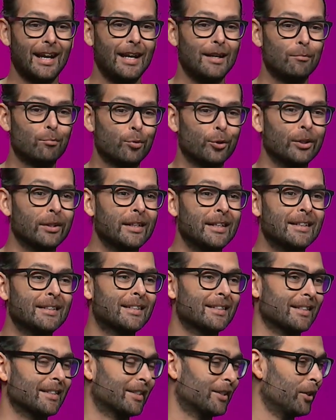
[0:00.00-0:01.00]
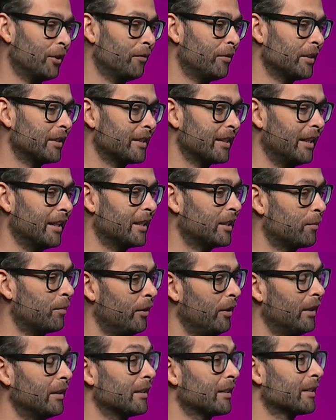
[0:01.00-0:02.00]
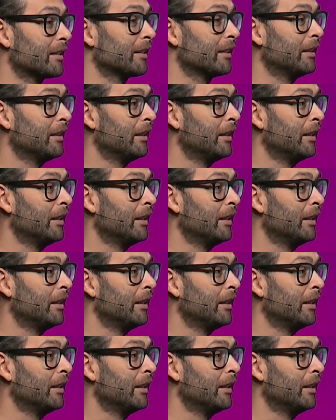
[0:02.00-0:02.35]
a brilliant service experience.